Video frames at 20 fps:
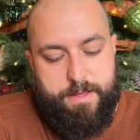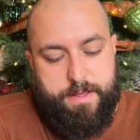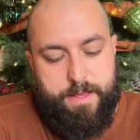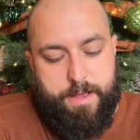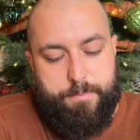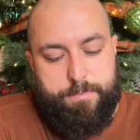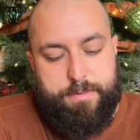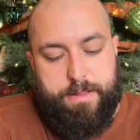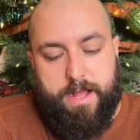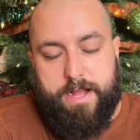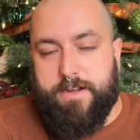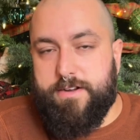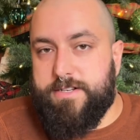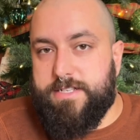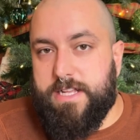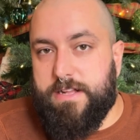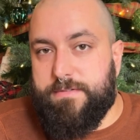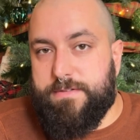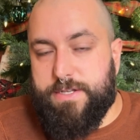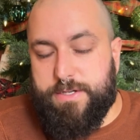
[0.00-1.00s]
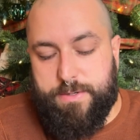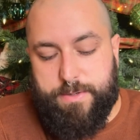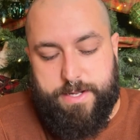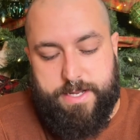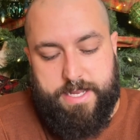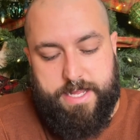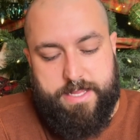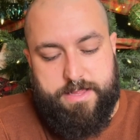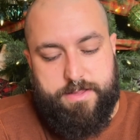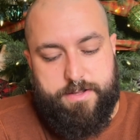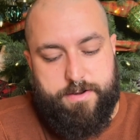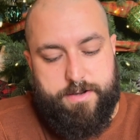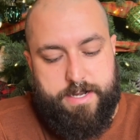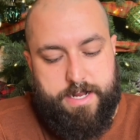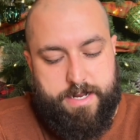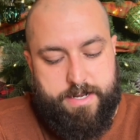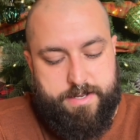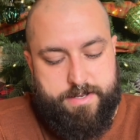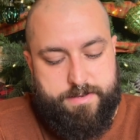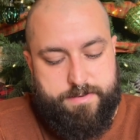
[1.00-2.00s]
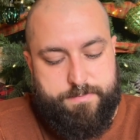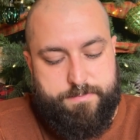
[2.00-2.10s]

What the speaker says: apply yourself to it and learn how to